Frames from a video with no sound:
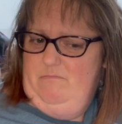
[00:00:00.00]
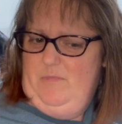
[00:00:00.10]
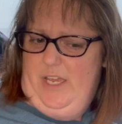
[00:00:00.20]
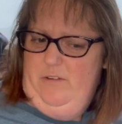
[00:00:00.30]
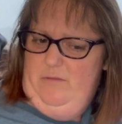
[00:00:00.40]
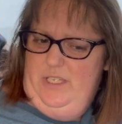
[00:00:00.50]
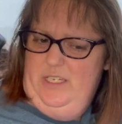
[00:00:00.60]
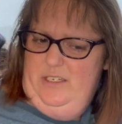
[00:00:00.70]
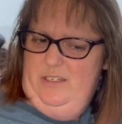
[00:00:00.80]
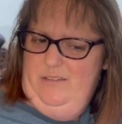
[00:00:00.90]
I don't
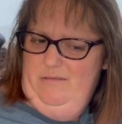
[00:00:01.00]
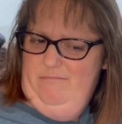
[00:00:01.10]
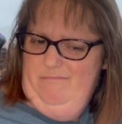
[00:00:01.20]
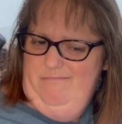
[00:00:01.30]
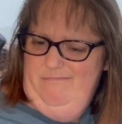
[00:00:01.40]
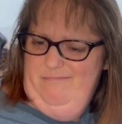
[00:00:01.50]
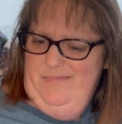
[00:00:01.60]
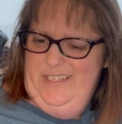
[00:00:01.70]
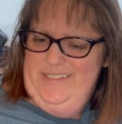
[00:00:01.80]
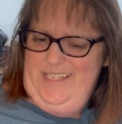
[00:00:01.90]
think,
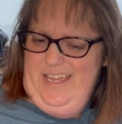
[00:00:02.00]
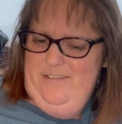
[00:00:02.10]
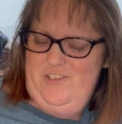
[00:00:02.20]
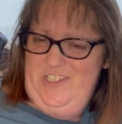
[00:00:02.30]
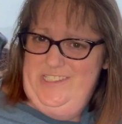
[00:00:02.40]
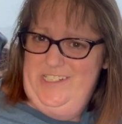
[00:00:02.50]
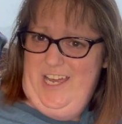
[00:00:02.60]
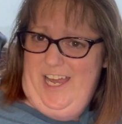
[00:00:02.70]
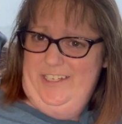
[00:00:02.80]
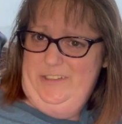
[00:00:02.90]
it's kind of just an
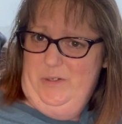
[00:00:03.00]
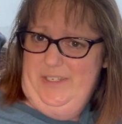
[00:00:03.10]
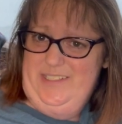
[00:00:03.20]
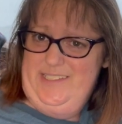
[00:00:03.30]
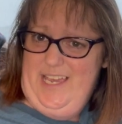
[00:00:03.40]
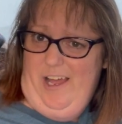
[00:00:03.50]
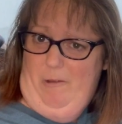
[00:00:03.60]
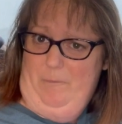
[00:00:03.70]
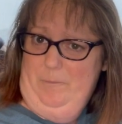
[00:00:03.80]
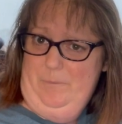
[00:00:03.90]
ongoing
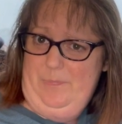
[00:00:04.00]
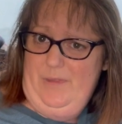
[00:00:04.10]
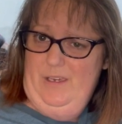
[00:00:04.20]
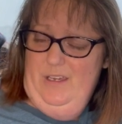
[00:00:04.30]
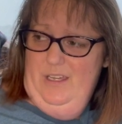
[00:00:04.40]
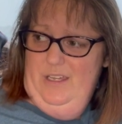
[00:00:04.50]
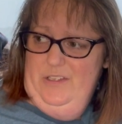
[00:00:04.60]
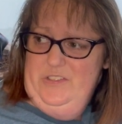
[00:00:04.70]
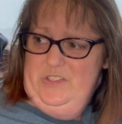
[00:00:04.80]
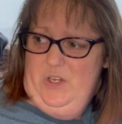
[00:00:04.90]
sal.
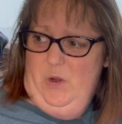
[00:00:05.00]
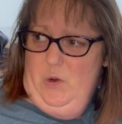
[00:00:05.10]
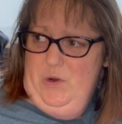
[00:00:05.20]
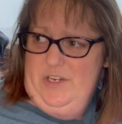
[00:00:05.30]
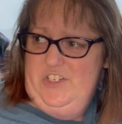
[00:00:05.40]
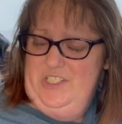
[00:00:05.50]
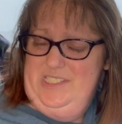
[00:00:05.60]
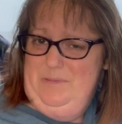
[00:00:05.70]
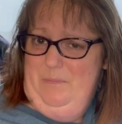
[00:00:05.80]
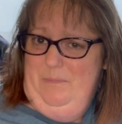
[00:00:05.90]
So
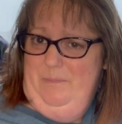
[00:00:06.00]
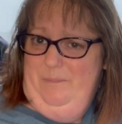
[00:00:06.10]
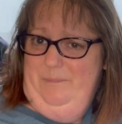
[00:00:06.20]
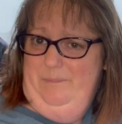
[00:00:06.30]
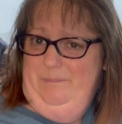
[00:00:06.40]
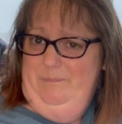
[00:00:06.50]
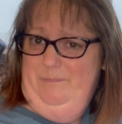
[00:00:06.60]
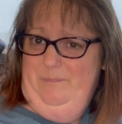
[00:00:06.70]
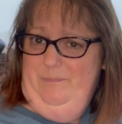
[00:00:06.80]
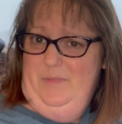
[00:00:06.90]
just,
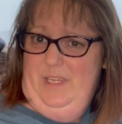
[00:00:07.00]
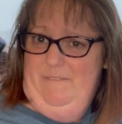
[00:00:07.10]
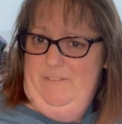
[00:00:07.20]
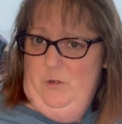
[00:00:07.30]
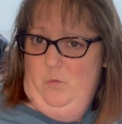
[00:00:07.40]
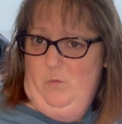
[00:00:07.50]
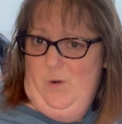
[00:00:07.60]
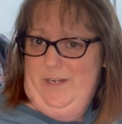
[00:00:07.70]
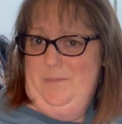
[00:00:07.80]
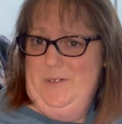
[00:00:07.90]
if you
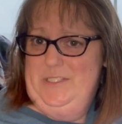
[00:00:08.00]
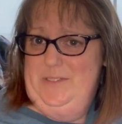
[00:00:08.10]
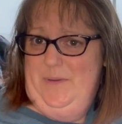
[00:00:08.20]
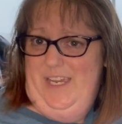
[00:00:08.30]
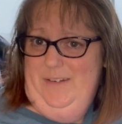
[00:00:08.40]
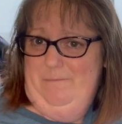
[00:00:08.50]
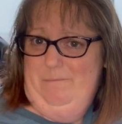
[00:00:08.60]
want to participate,